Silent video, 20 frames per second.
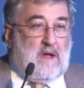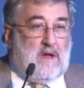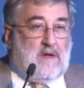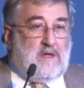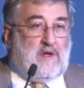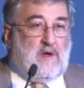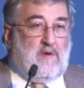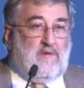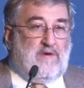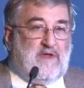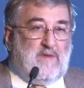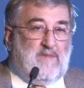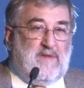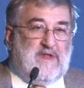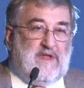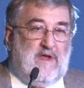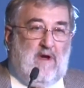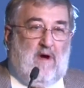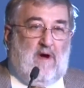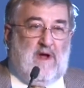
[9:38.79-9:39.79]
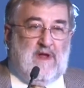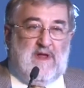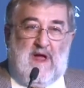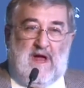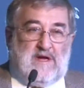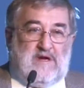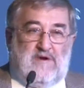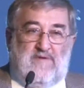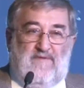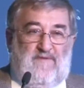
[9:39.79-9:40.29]
Tourism is not a
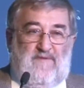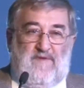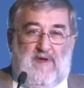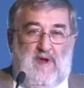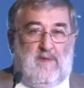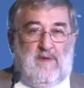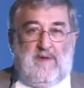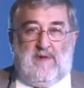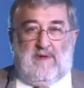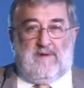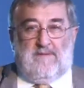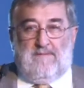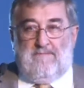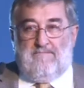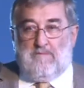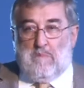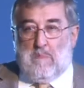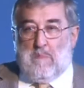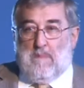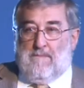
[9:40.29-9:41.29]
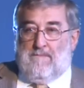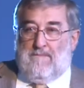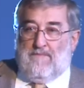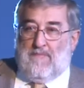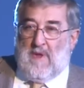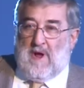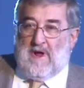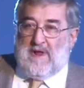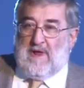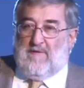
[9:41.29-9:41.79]
natural phenomenon.
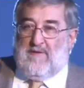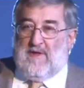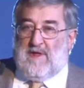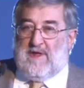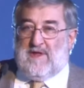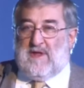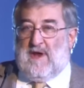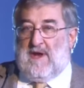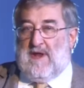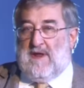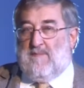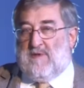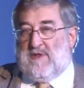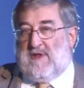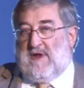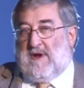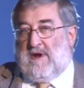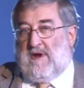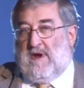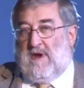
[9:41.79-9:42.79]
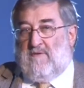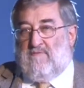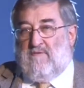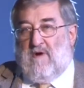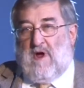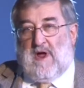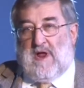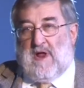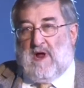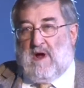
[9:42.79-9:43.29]
I don't think there's any particular
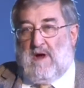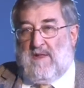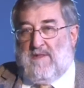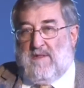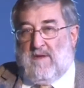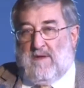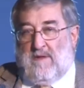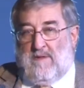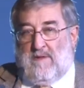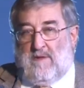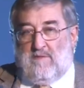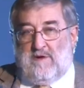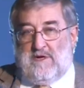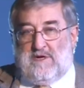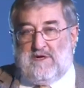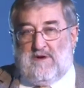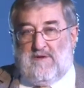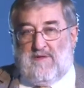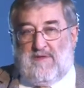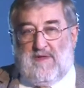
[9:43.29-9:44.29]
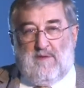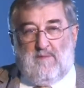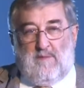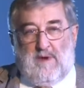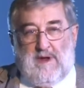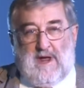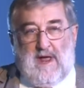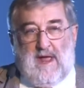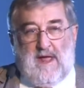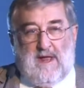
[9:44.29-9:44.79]
right either that we should think
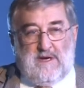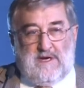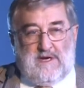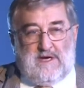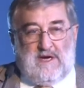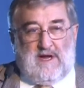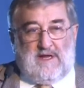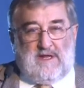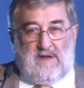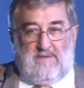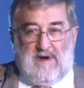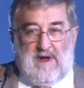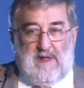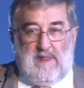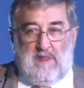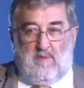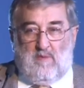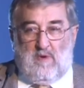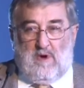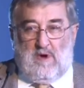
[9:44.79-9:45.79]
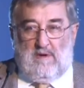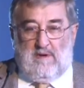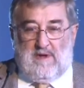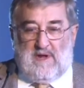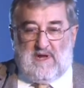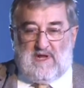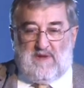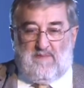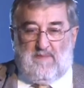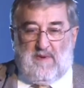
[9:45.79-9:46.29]
we can jet around the world
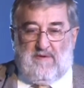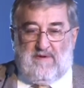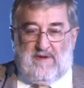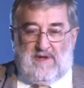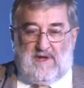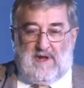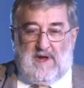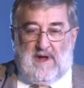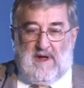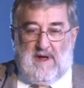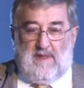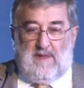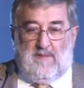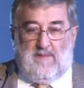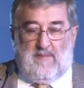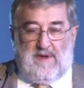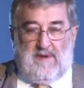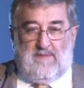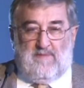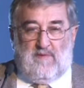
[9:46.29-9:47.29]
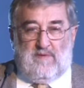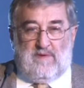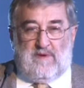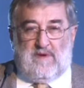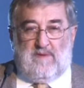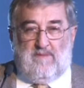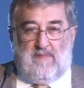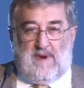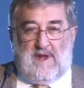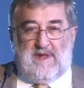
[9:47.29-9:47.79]
experiencing other
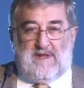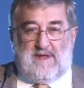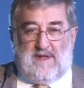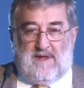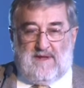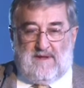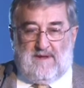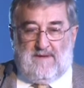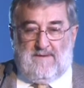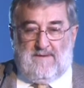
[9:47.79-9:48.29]
people's places.